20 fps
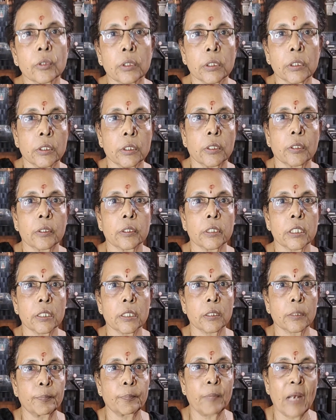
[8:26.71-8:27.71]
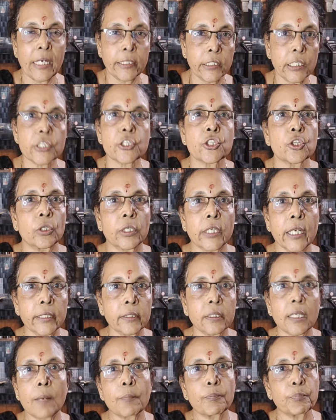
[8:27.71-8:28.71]
the batter should
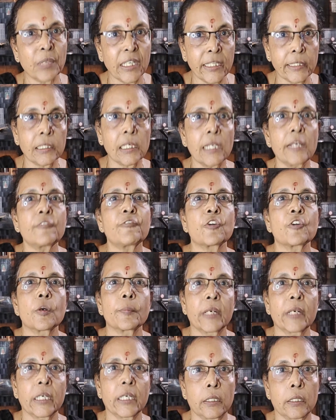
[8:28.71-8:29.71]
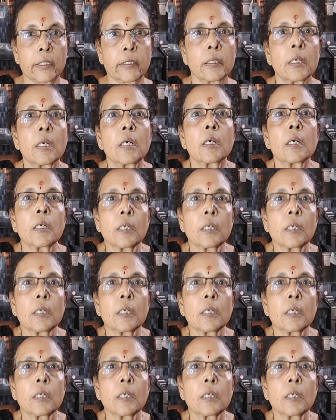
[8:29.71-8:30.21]
get completely fermented.